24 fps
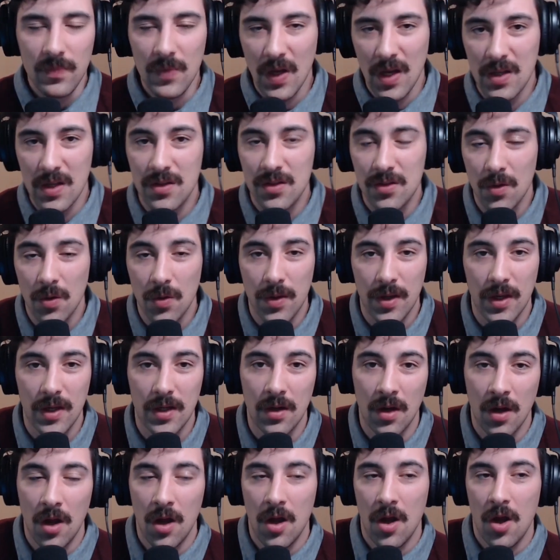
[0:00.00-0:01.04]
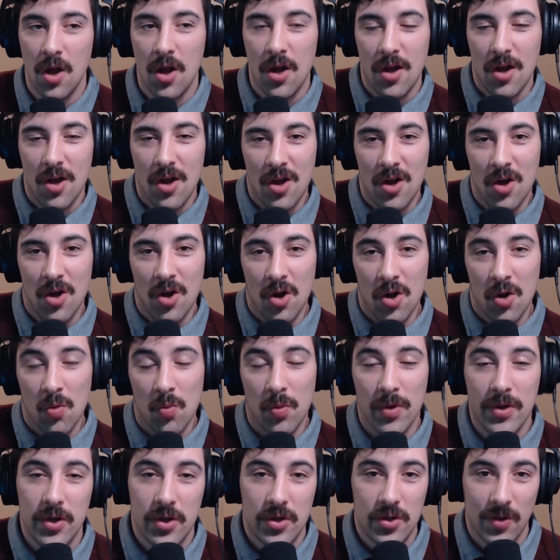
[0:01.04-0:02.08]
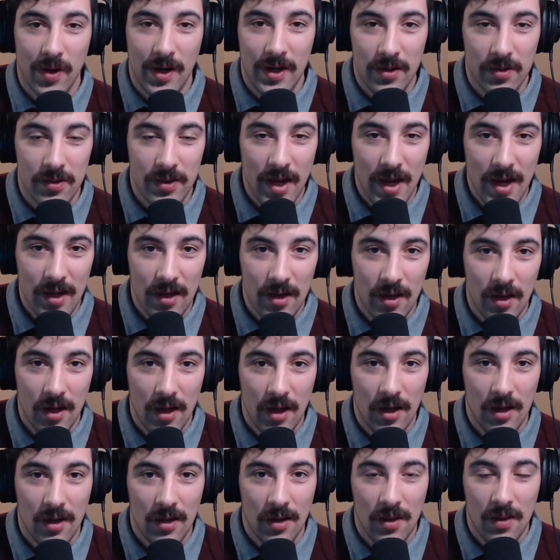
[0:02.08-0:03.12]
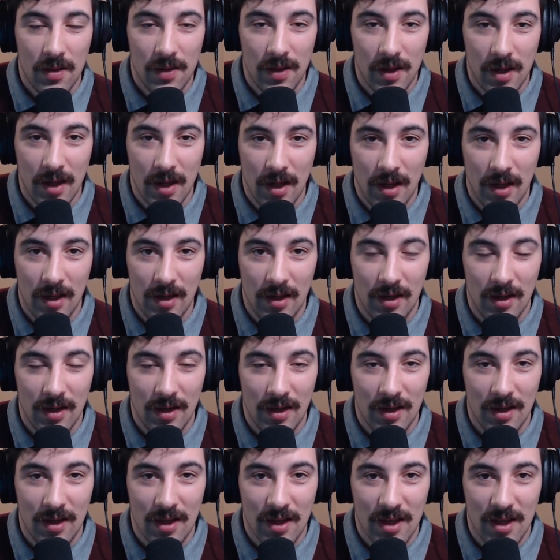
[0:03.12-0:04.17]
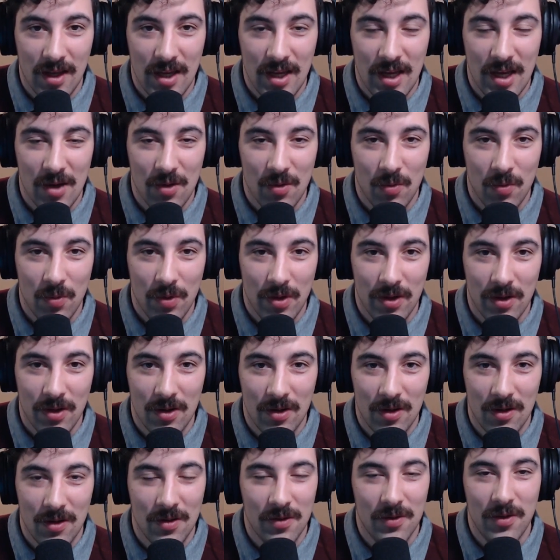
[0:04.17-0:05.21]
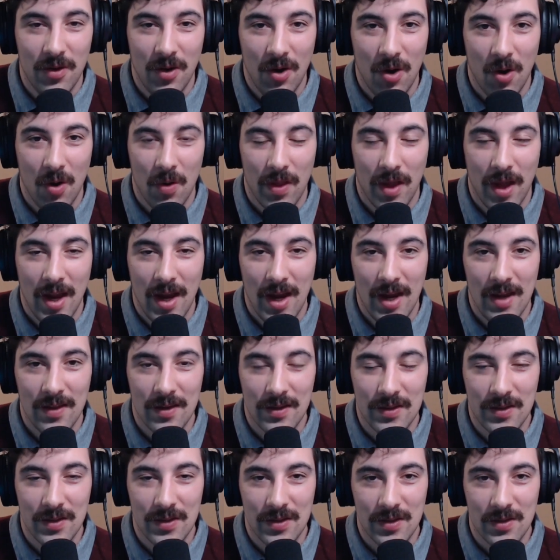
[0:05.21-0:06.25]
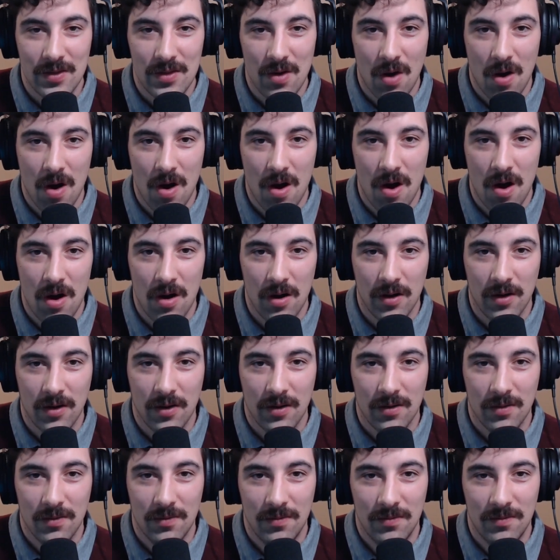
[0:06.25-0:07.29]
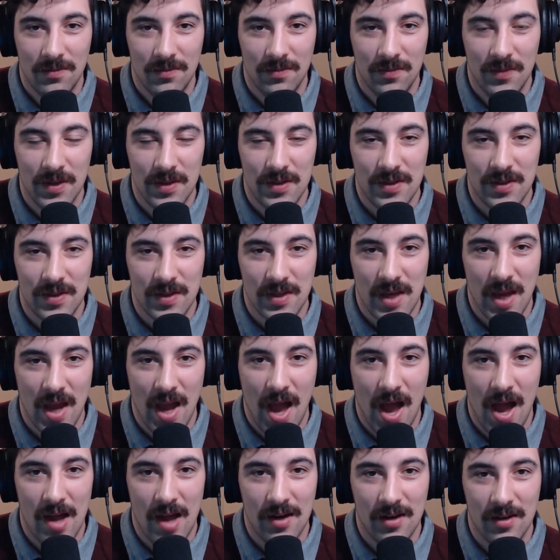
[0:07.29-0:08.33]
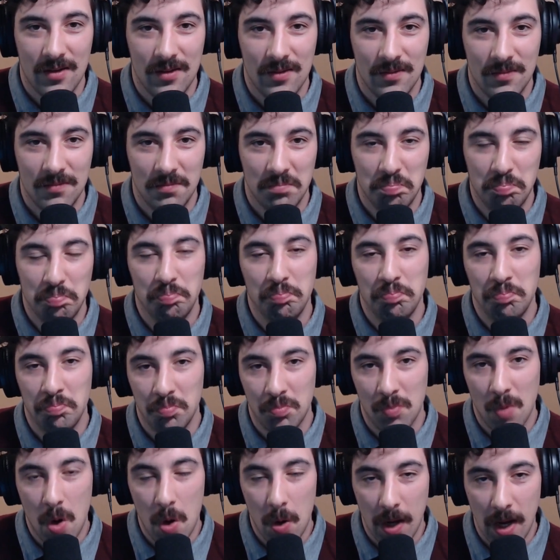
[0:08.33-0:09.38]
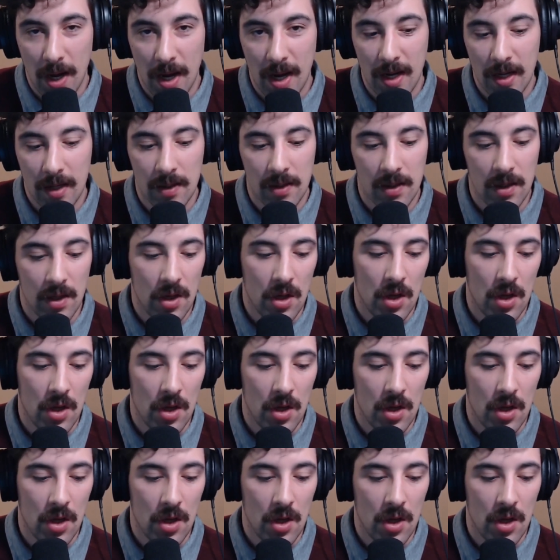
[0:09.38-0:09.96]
And so then when you train your data, then it will know that, hey, this is a dog, this is a cat. Okay.